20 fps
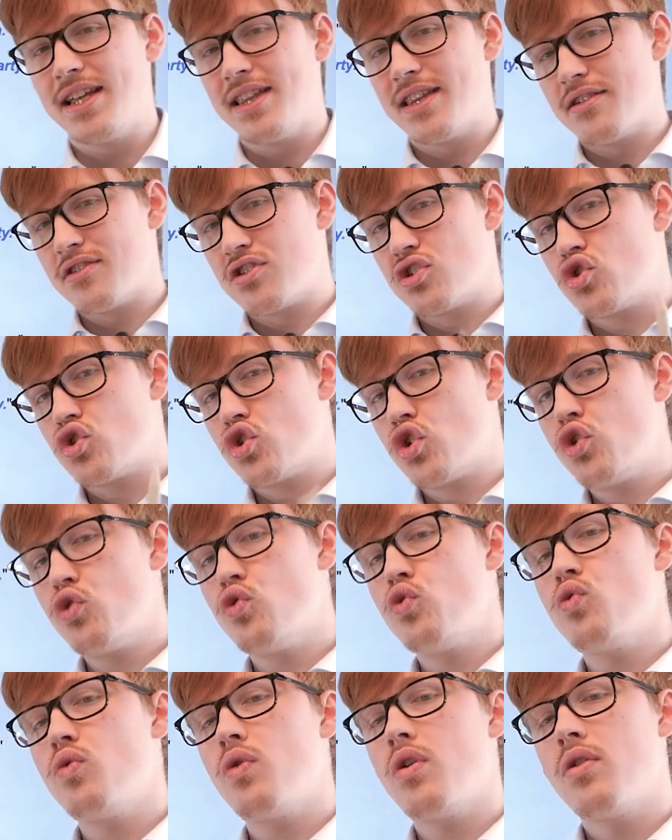There
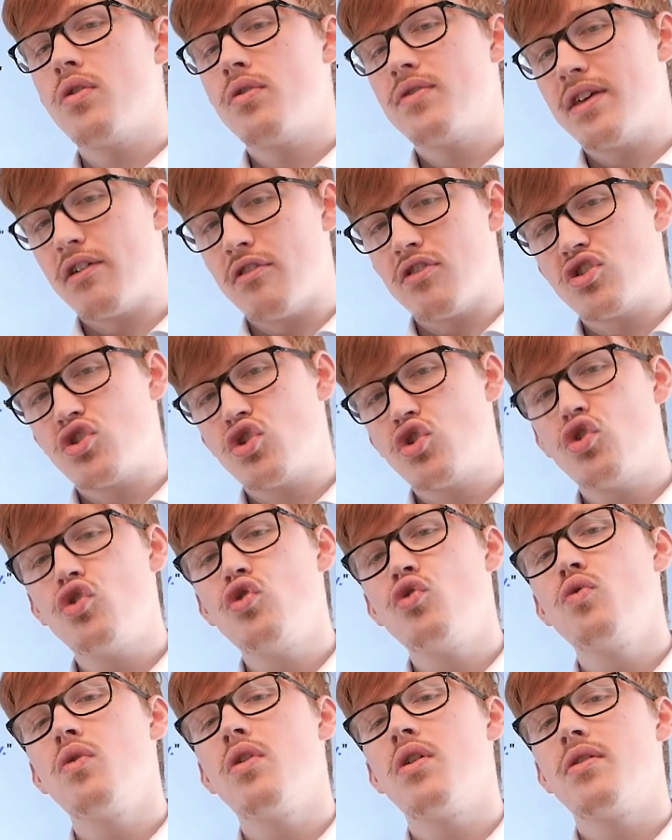are
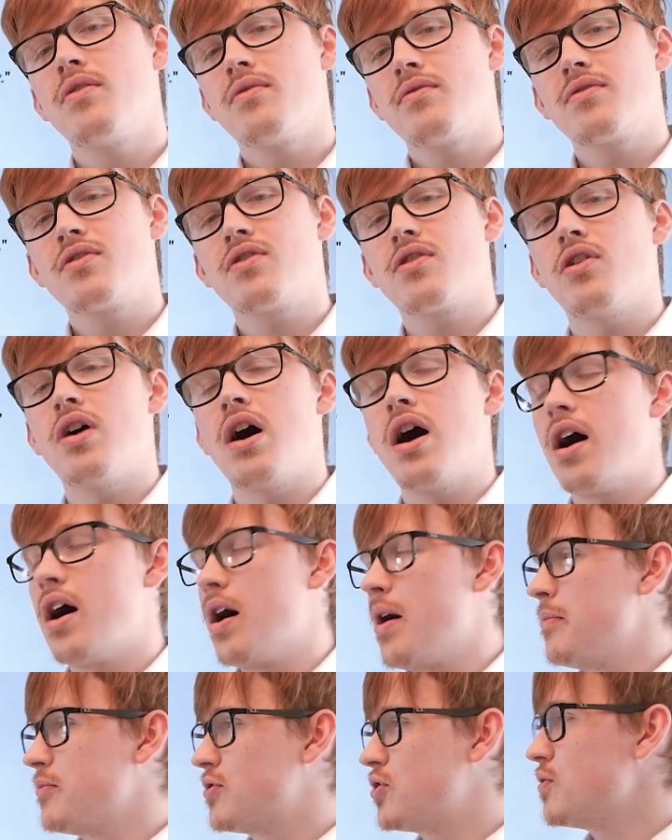two
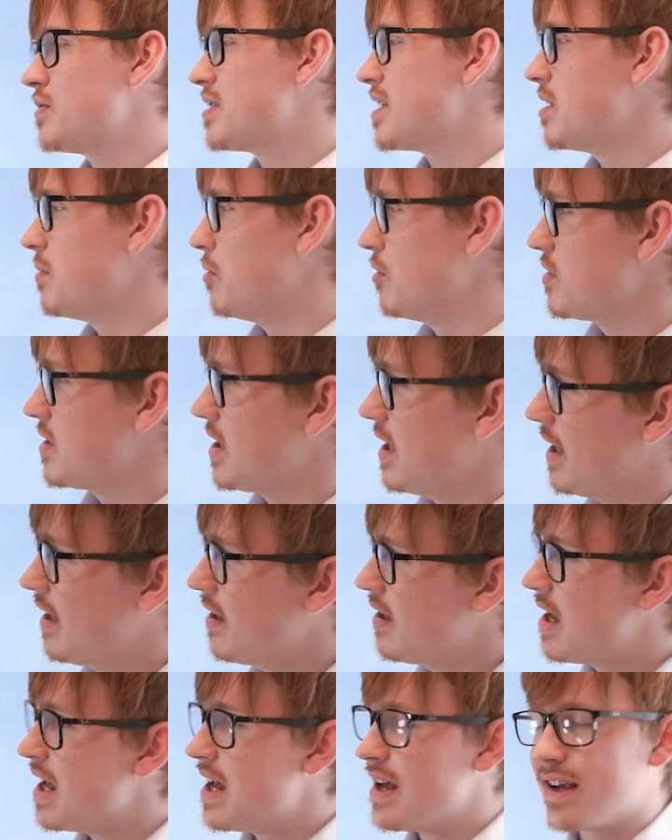syllables
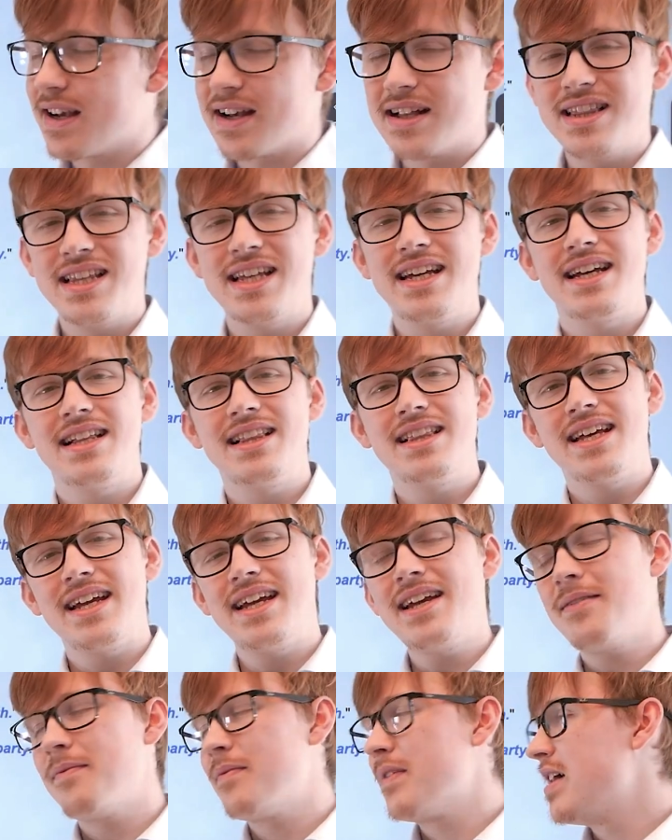here.
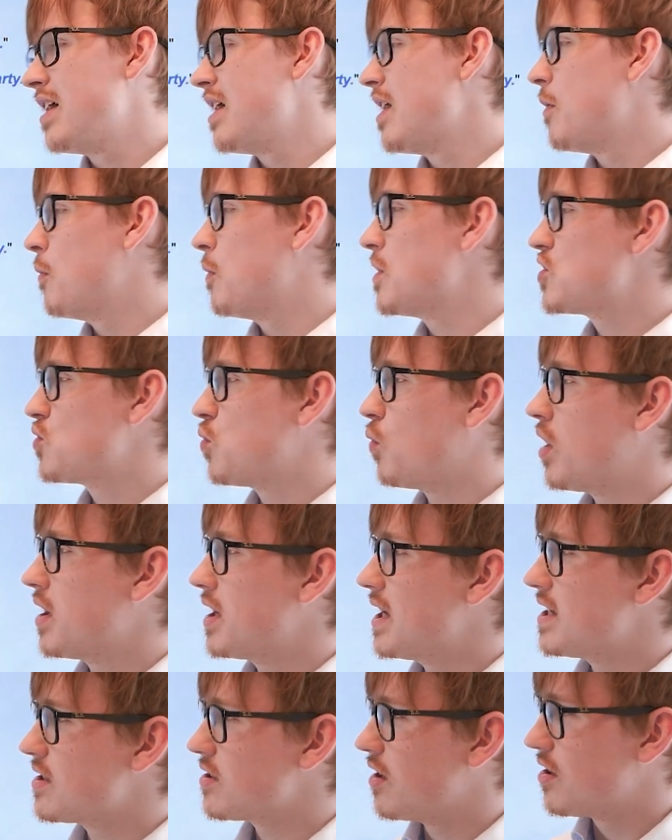Clearly. Which one
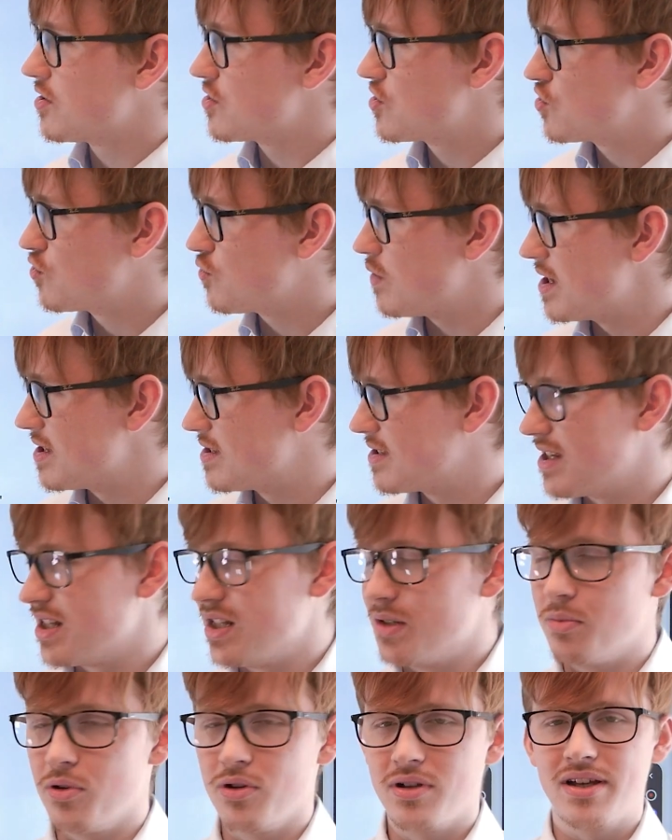is our stressed
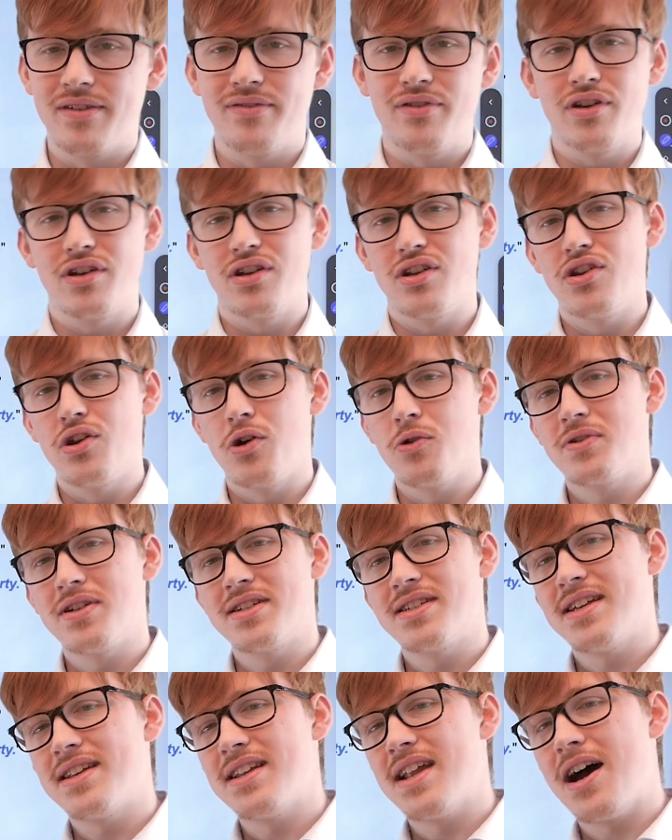syllable, if you can
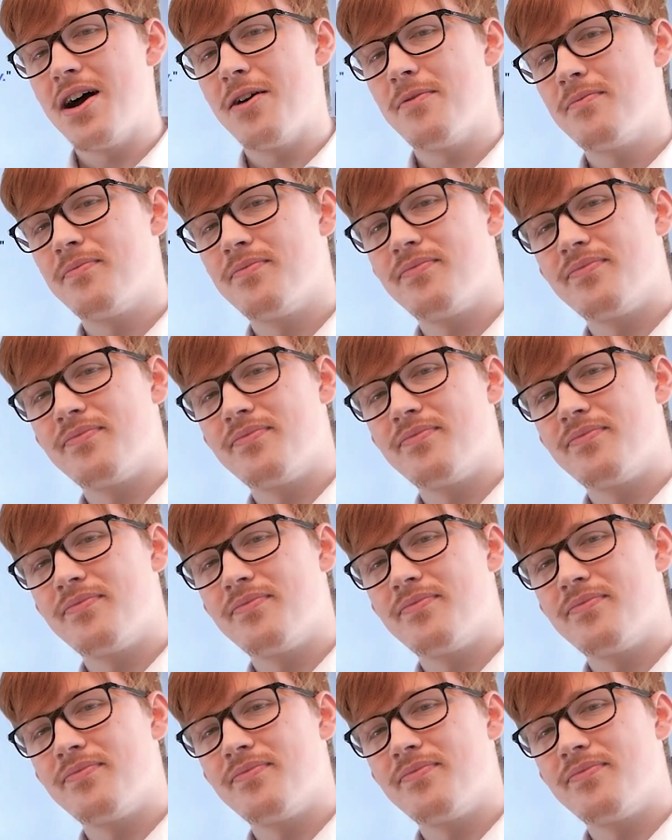notice it now?